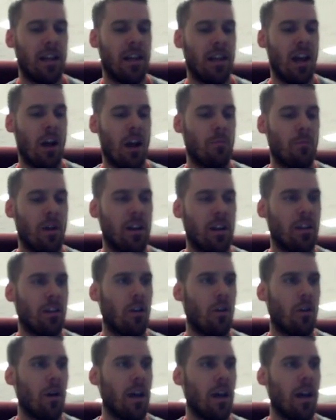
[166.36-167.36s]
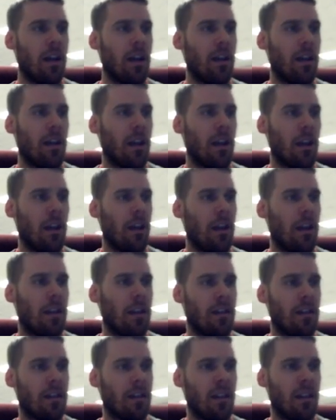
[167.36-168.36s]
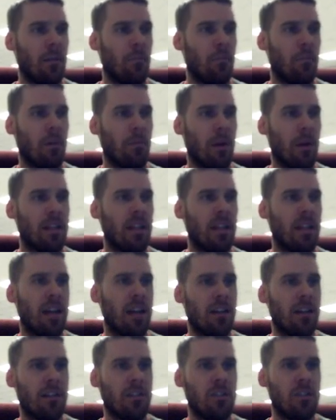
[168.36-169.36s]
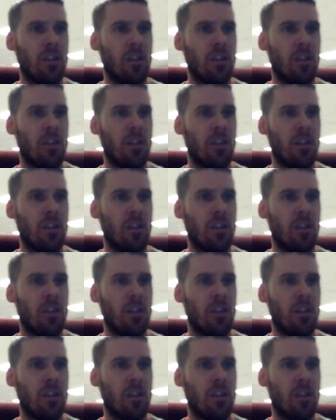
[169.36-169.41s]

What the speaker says: Now I'm ready to go ahead and input my data.